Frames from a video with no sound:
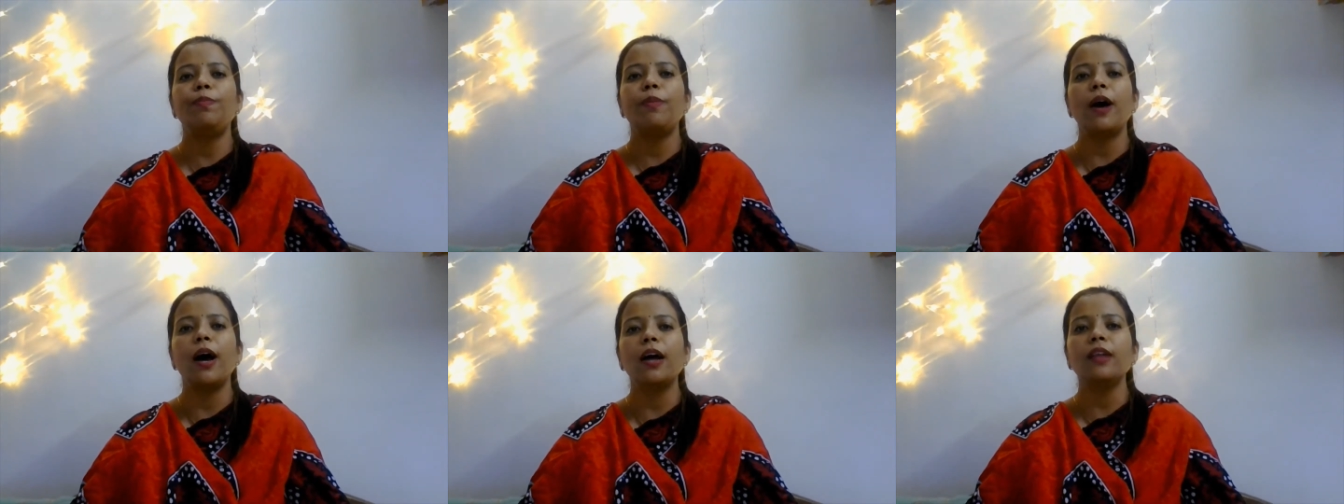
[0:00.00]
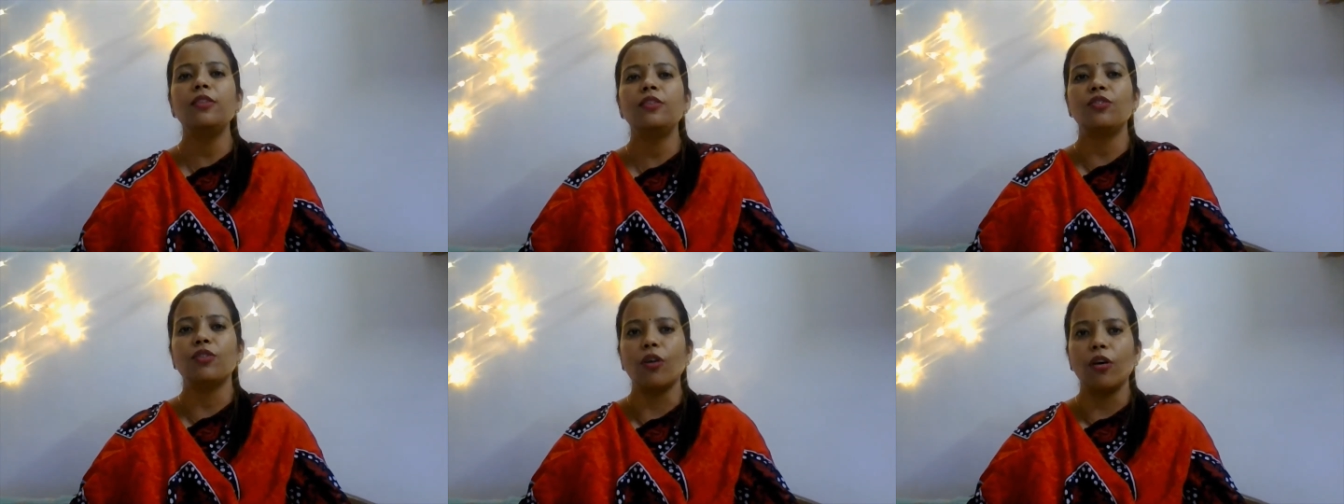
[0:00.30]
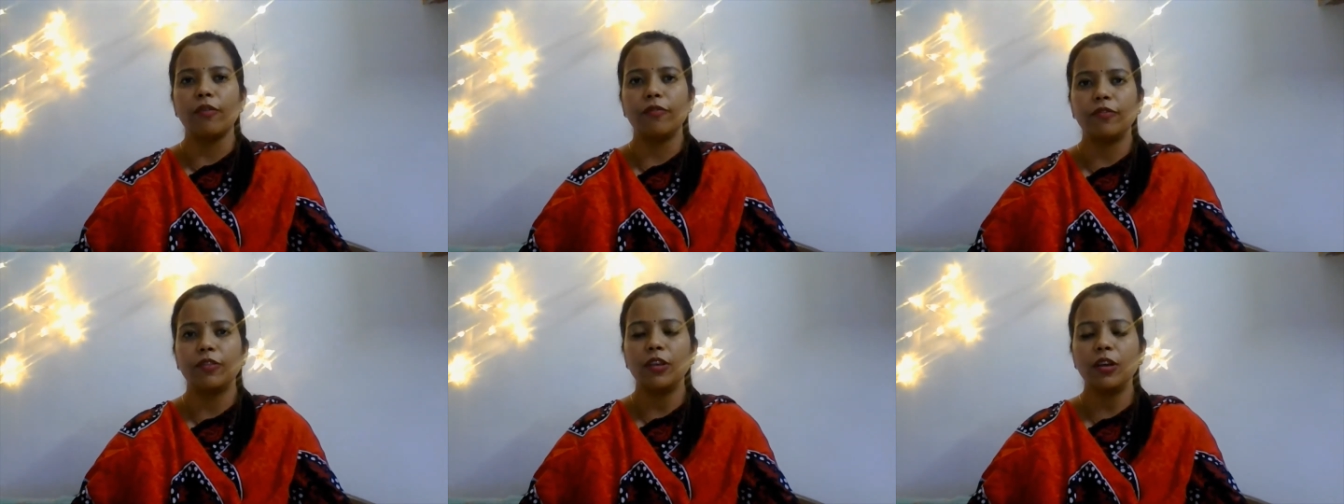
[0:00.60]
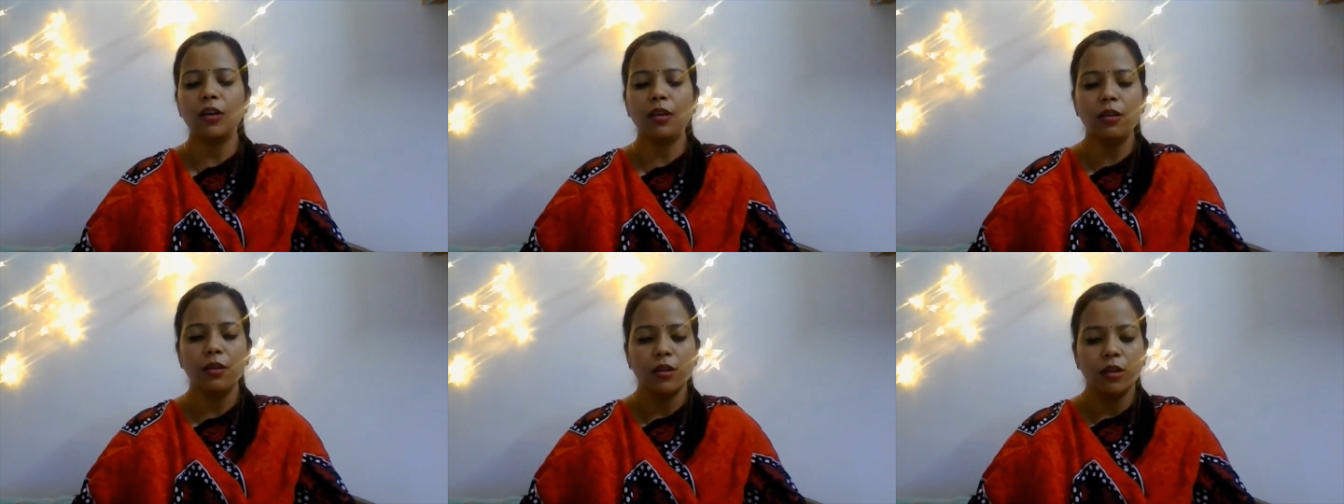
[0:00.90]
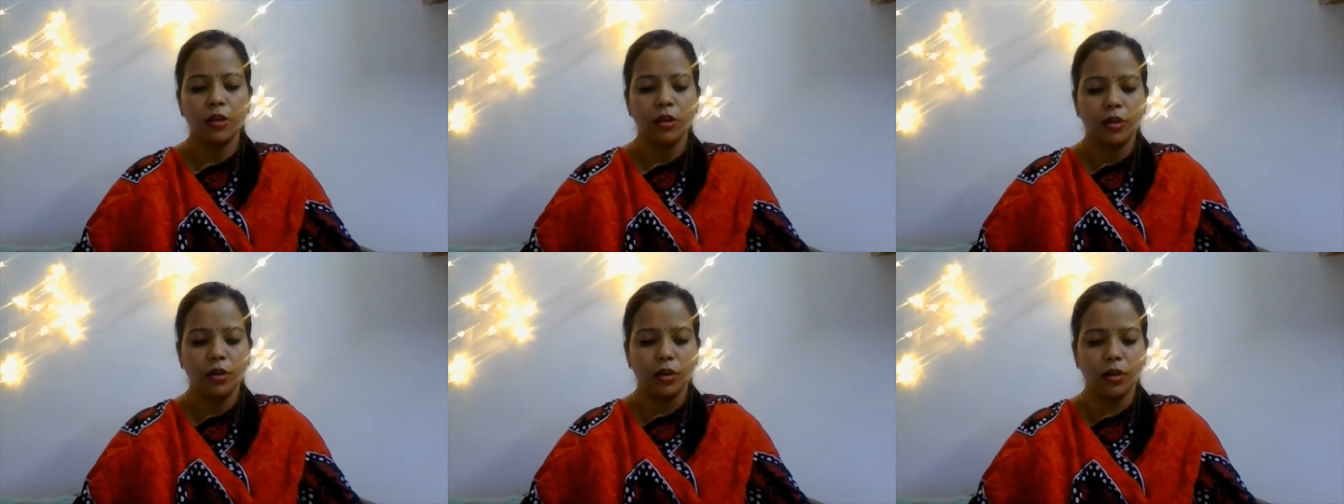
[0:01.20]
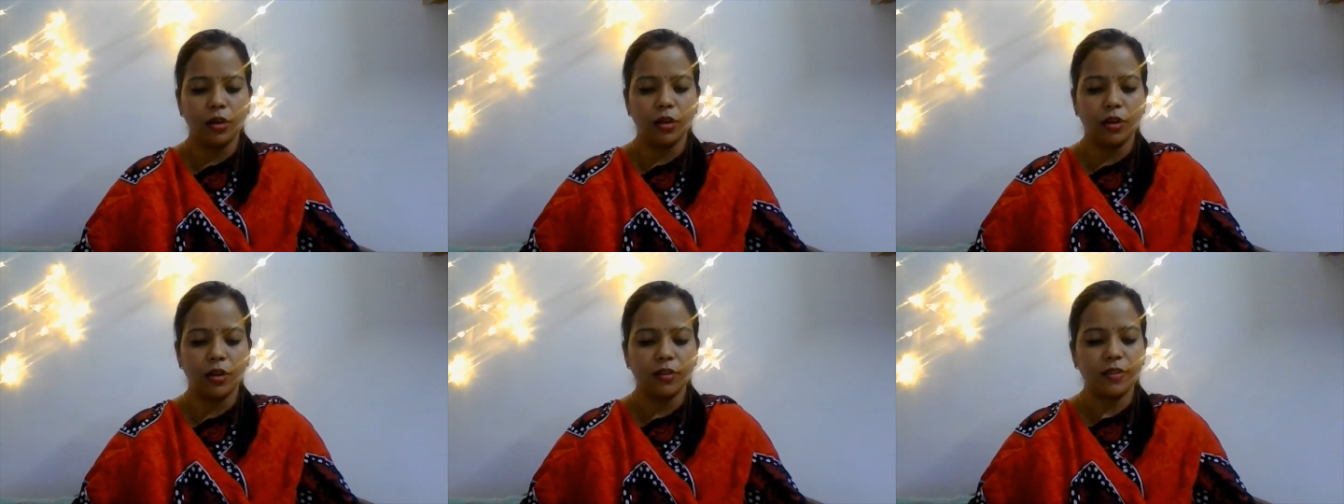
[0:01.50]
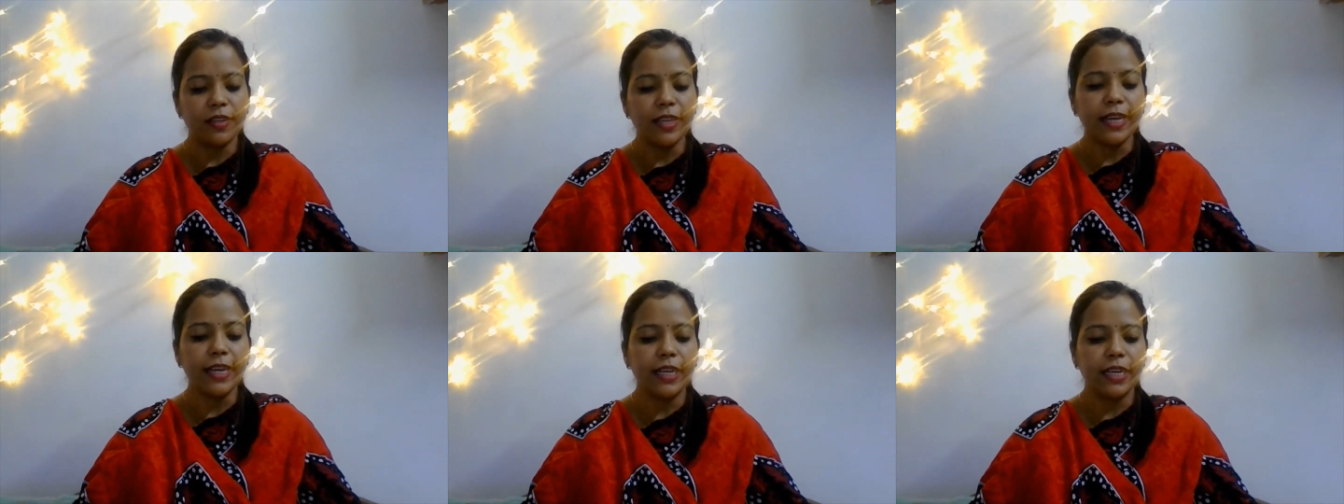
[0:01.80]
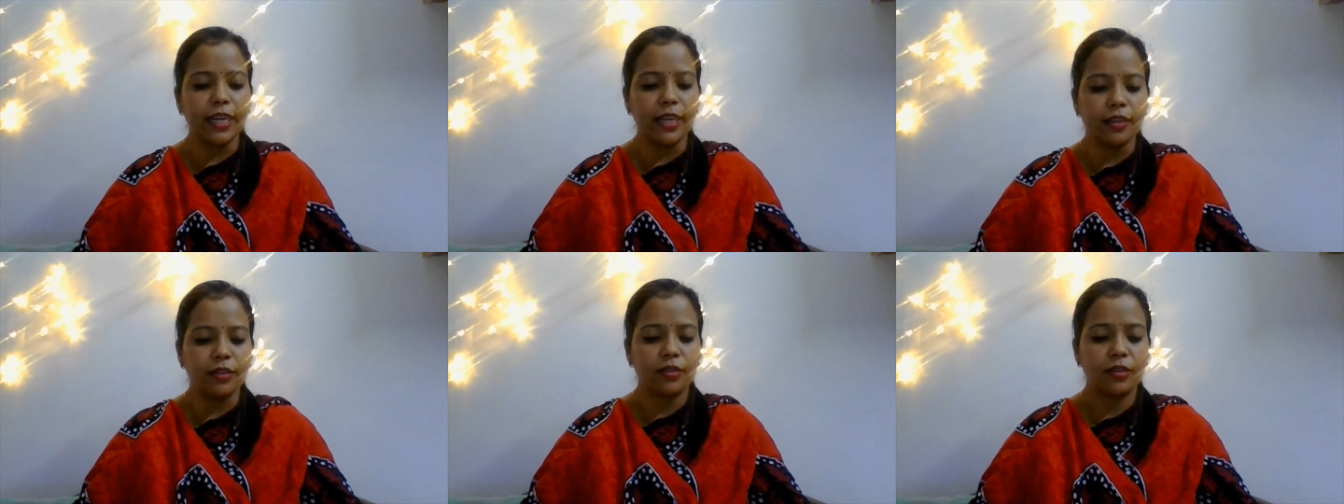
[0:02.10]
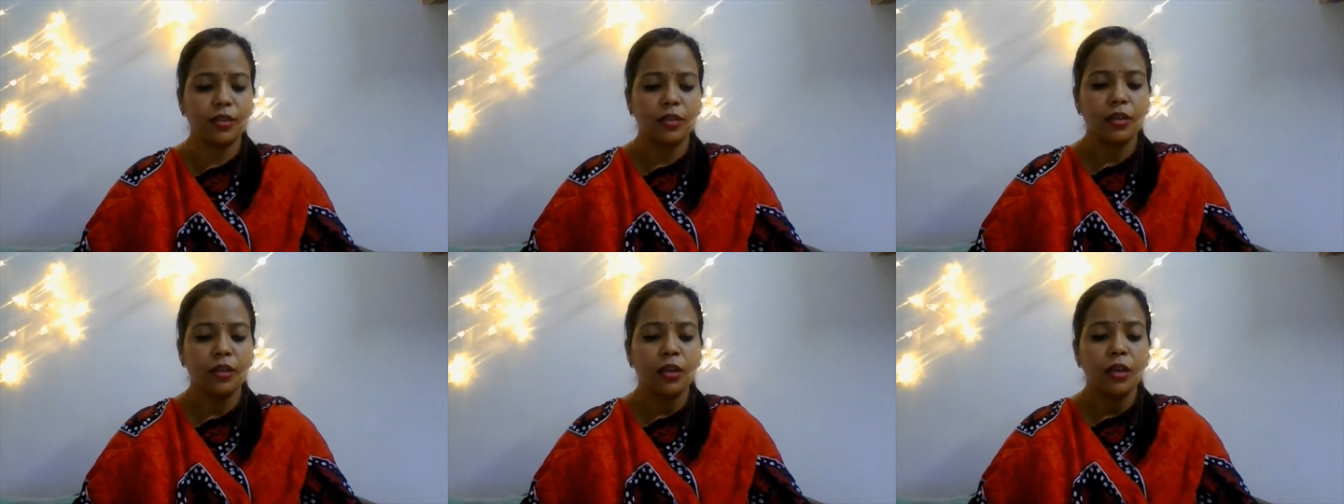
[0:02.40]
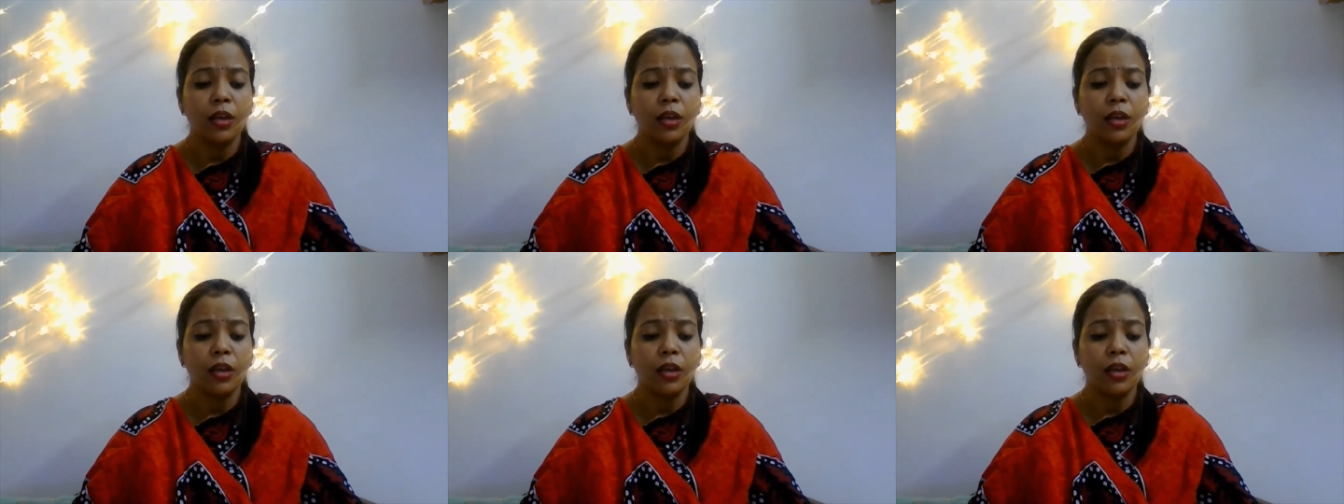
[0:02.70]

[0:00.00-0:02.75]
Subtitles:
parts of the sentence.